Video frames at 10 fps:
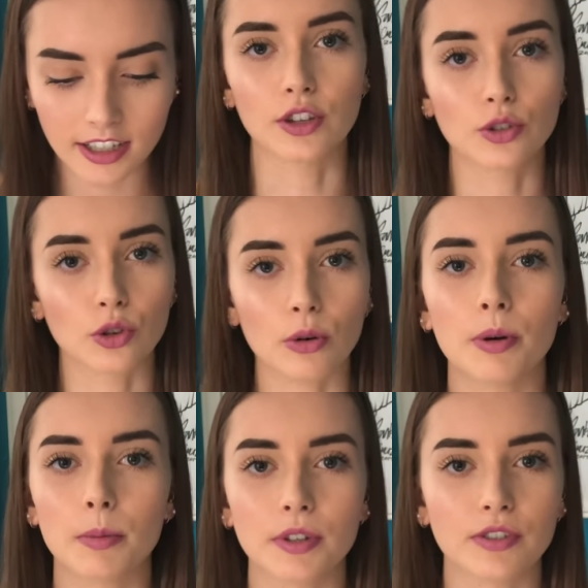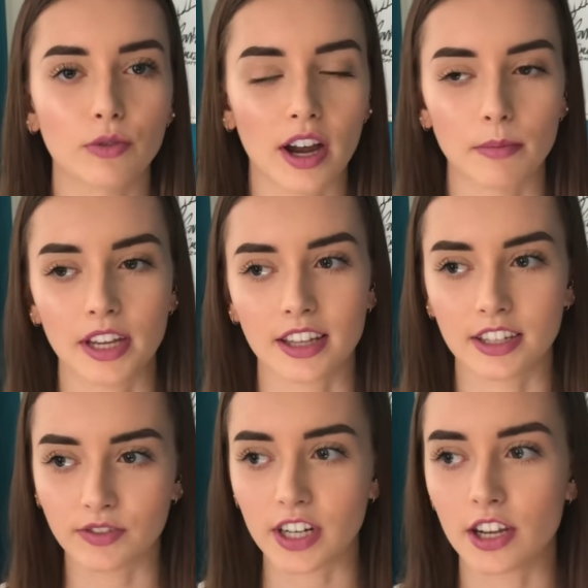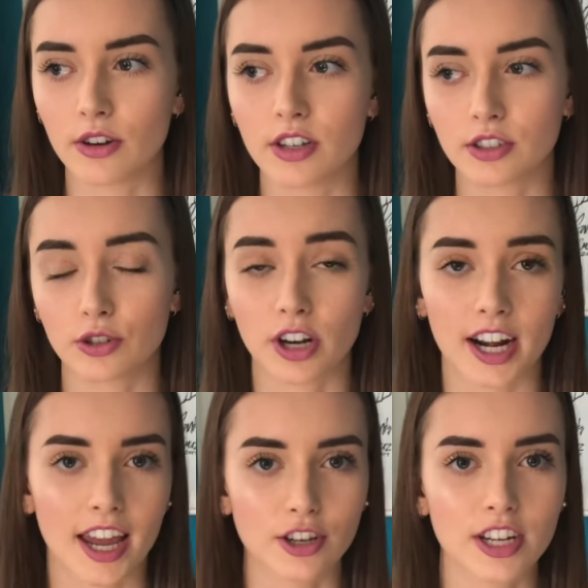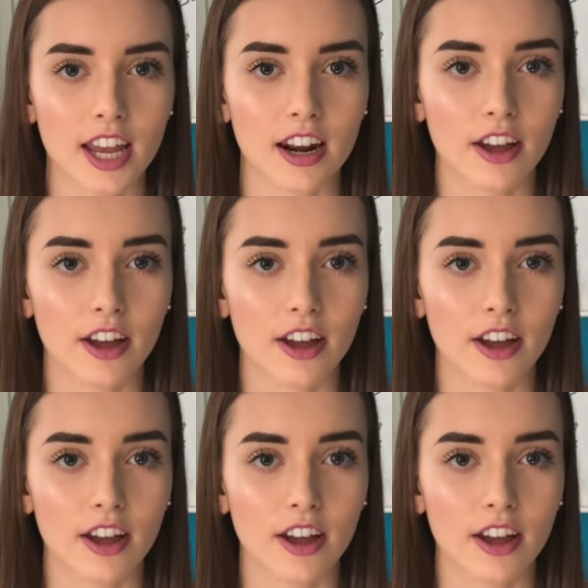The sole purpose of why I'm making this video is to try to educate